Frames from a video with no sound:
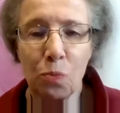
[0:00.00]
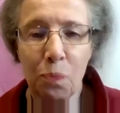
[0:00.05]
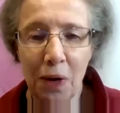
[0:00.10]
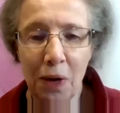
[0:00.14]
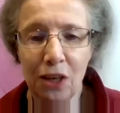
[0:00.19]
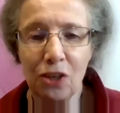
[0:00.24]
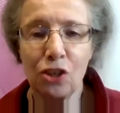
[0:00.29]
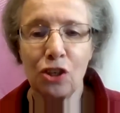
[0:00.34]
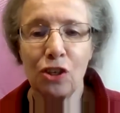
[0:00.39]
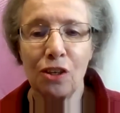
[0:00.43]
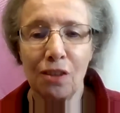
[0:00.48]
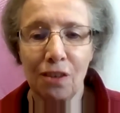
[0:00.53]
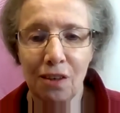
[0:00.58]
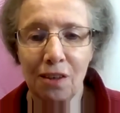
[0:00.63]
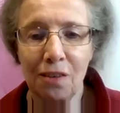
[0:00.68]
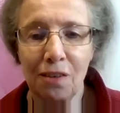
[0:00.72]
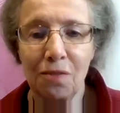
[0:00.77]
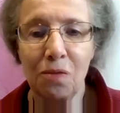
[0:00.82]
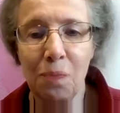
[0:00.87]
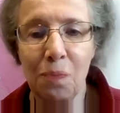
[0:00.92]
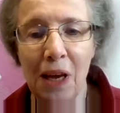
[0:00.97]
patient
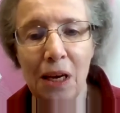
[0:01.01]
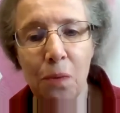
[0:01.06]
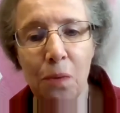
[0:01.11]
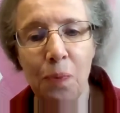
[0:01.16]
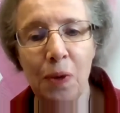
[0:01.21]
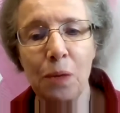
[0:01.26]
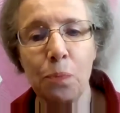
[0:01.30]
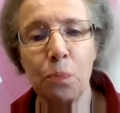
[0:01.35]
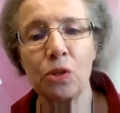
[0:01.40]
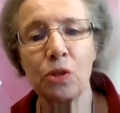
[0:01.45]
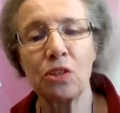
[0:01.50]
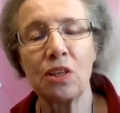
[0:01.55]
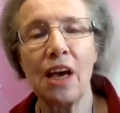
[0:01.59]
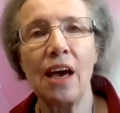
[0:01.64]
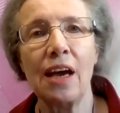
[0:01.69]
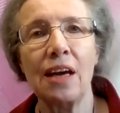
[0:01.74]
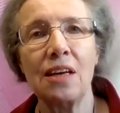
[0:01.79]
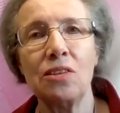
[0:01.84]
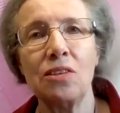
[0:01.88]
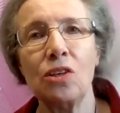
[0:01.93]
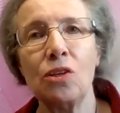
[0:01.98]
in many people's eyes.